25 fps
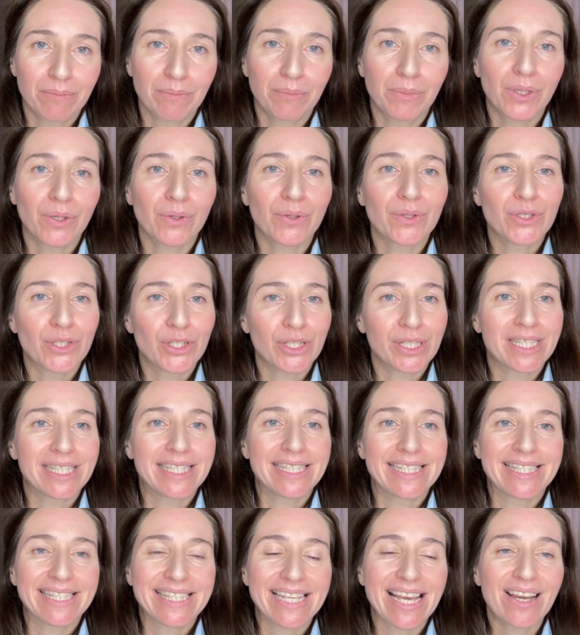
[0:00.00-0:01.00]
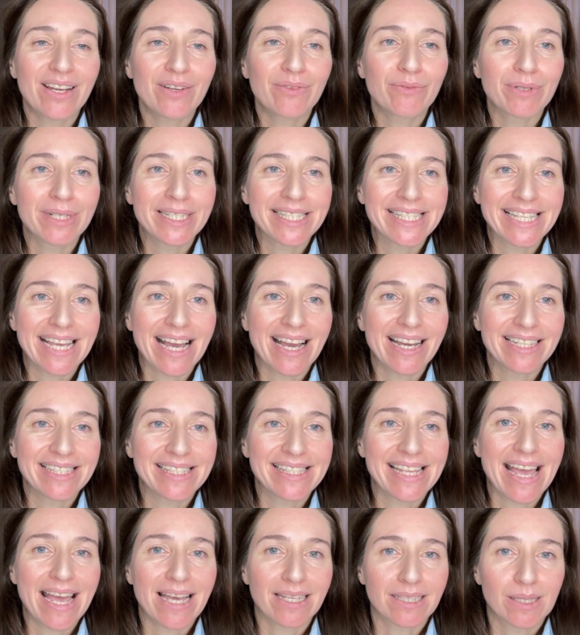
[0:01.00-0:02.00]
beyond just design, resize,
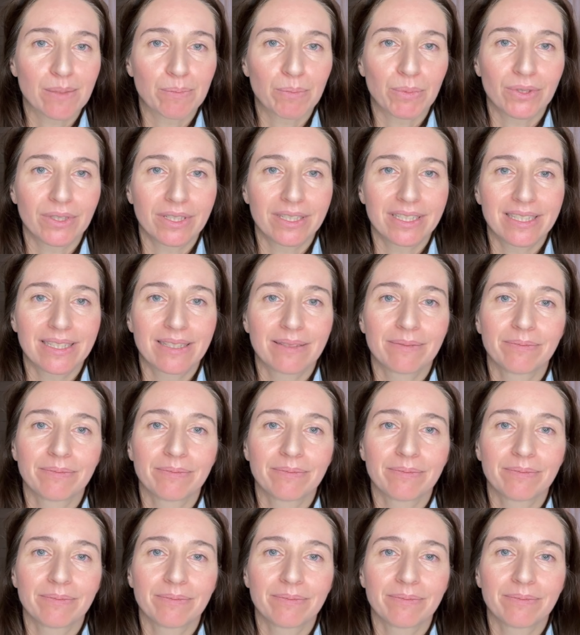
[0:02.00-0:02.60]
export.